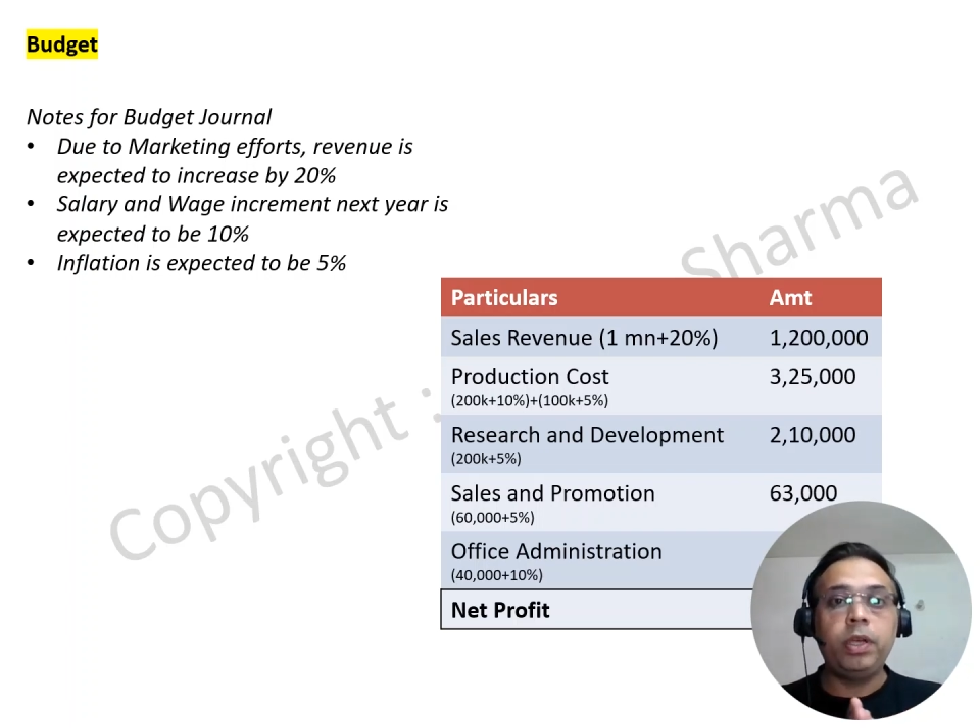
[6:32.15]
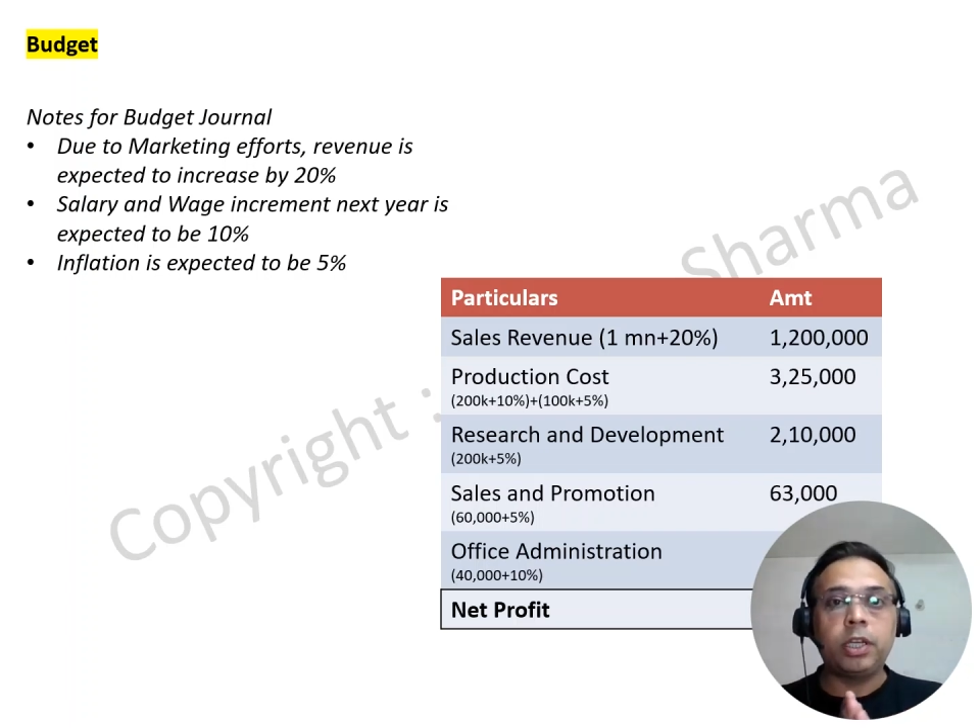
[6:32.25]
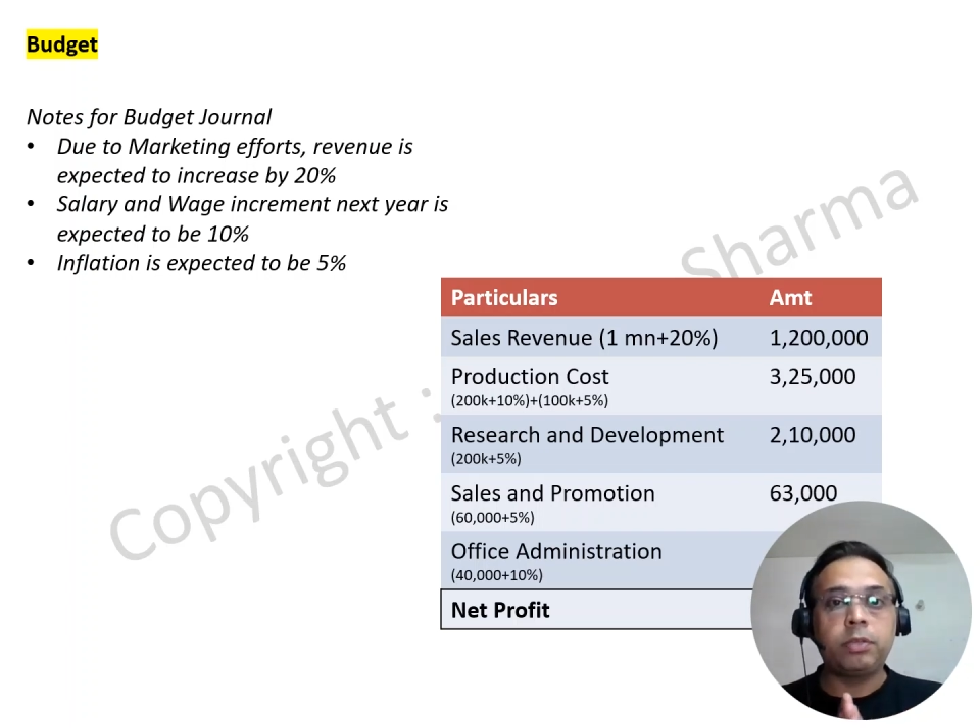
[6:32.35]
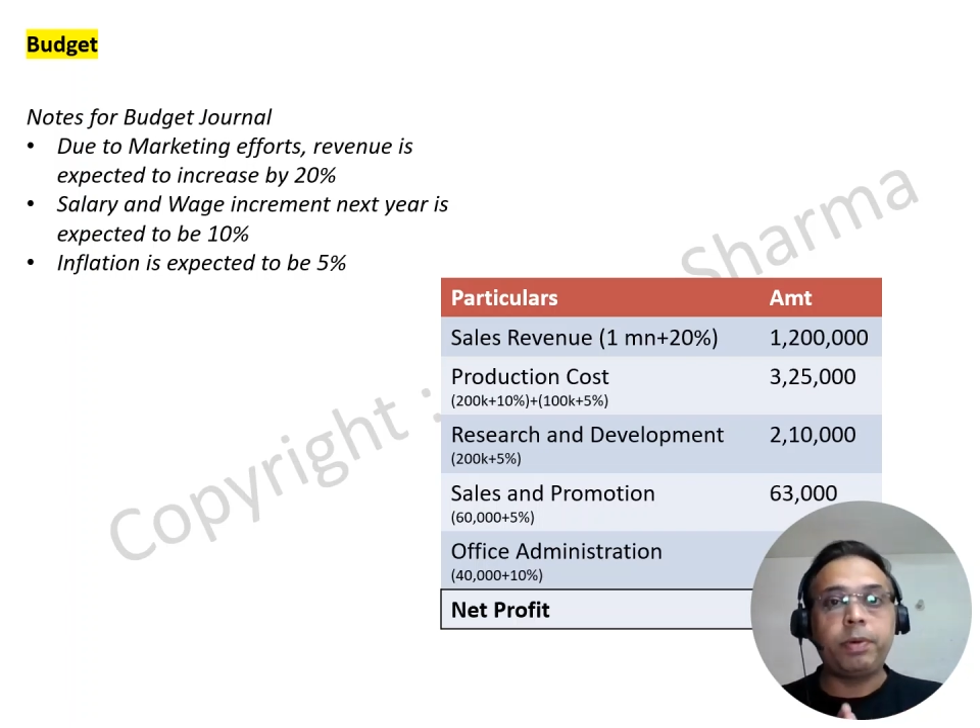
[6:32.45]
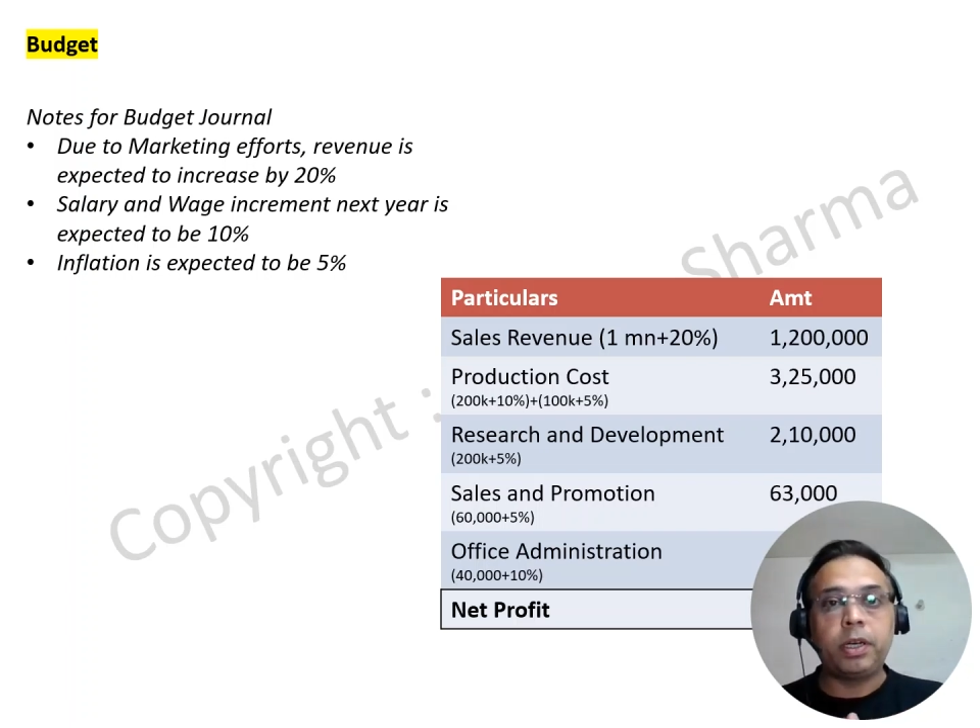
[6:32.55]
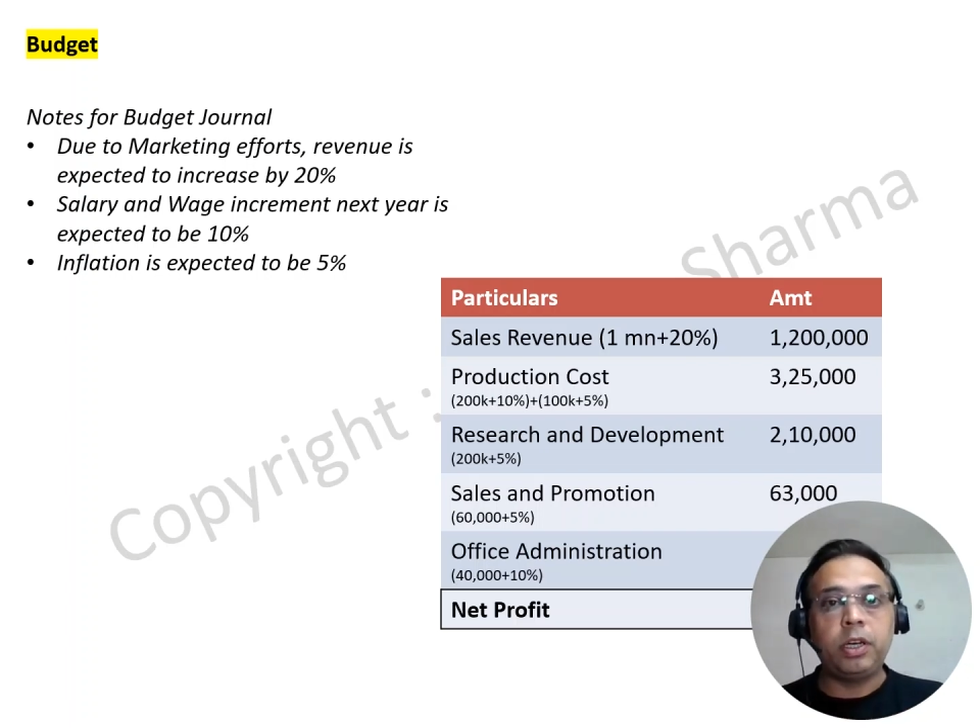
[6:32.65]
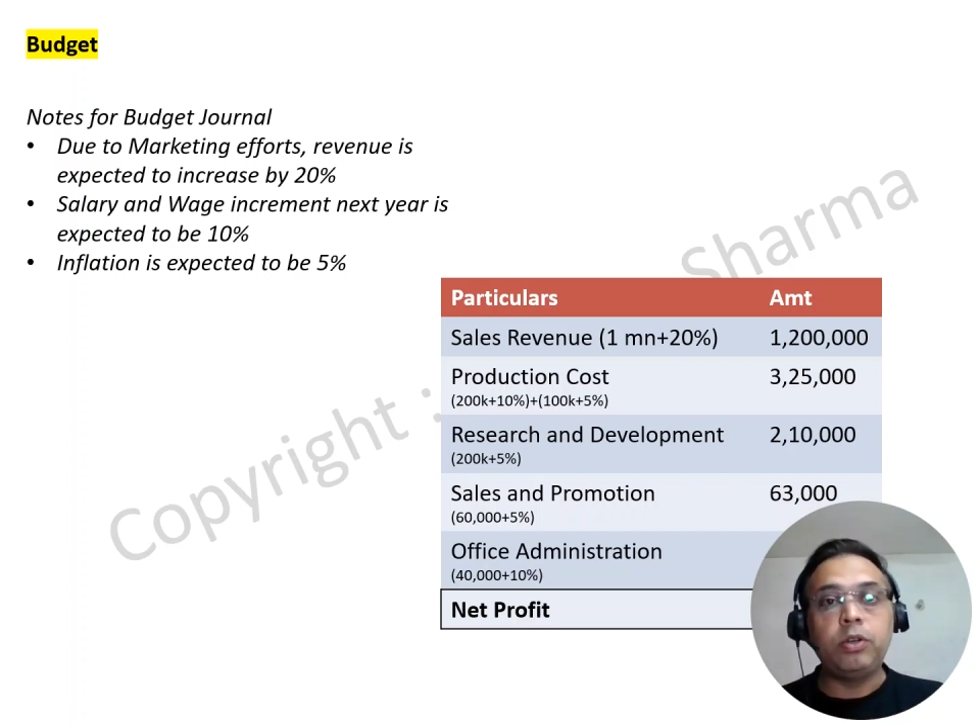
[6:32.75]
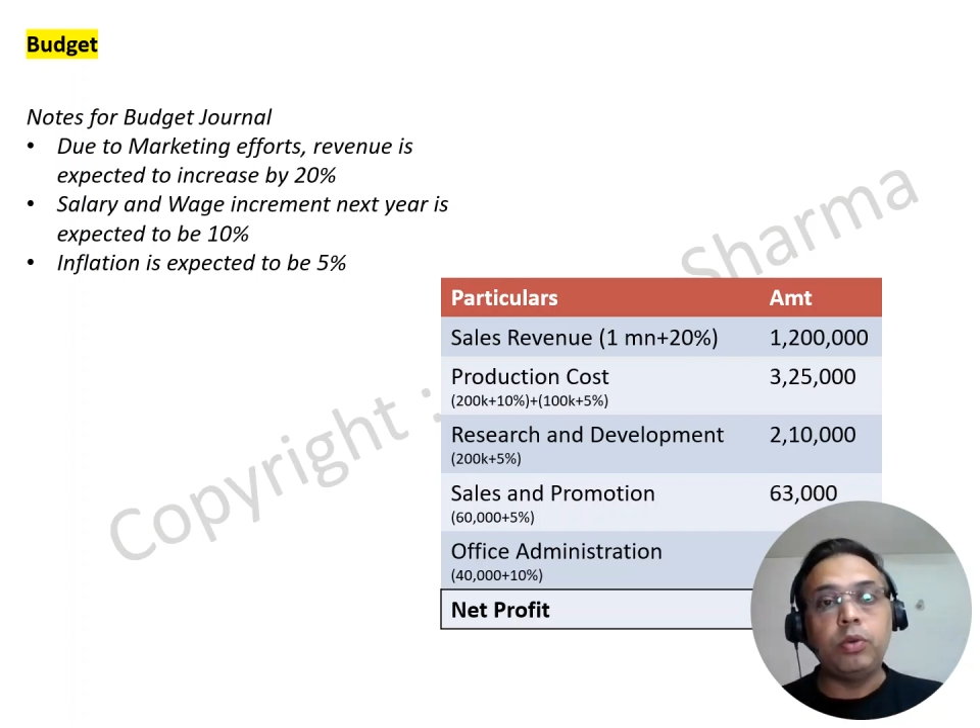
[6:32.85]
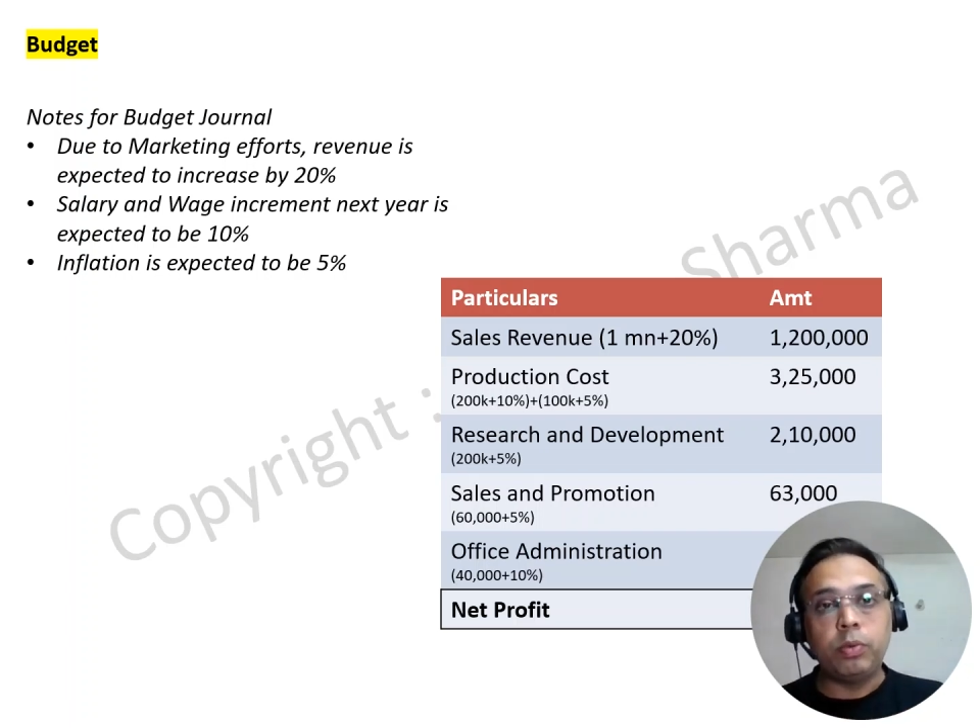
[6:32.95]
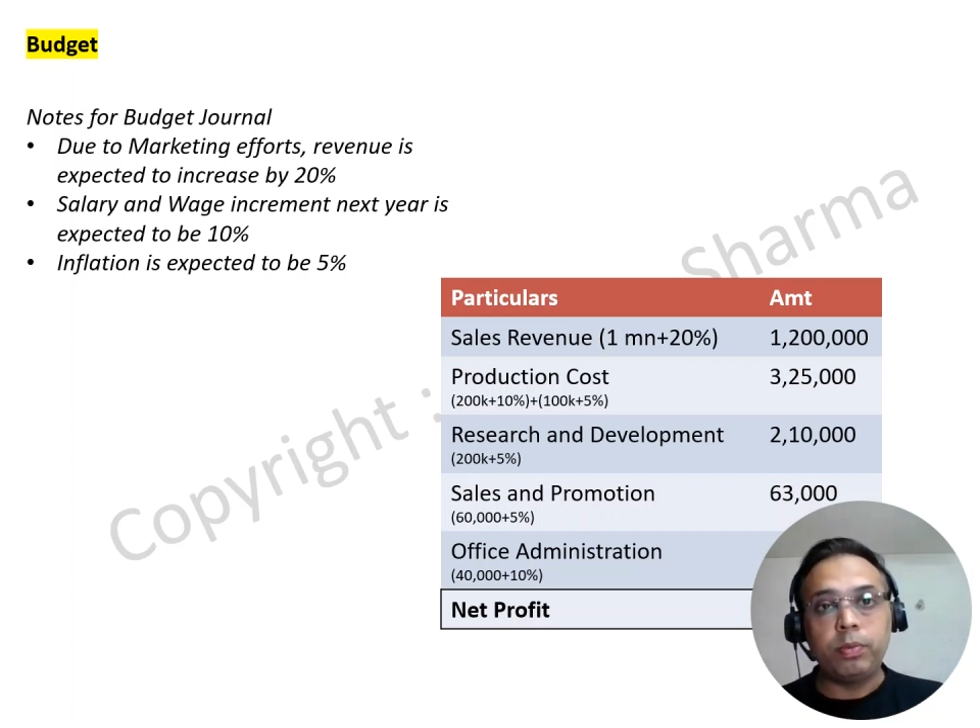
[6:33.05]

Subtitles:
expected to do.